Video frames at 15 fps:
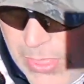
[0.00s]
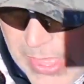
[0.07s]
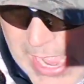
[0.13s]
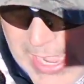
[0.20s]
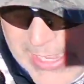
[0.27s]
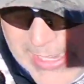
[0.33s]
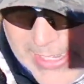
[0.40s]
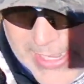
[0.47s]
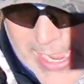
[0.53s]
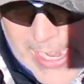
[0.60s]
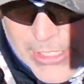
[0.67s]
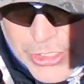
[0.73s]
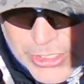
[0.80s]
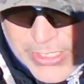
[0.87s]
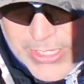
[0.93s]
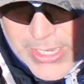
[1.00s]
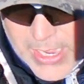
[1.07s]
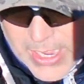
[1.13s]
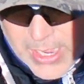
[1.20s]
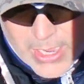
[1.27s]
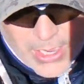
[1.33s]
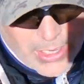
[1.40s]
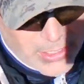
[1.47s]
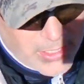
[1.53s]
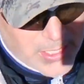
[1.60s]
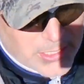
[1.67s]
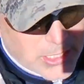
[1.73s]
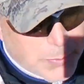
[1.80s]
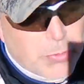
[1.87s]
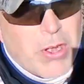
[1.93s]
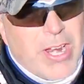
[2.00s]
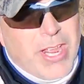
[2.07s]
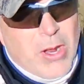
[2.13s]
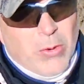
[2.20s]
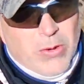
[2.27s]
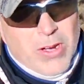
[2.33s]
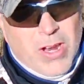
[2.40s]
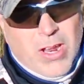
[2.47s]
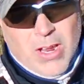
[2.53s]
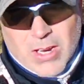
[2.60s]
that it actually got spread out,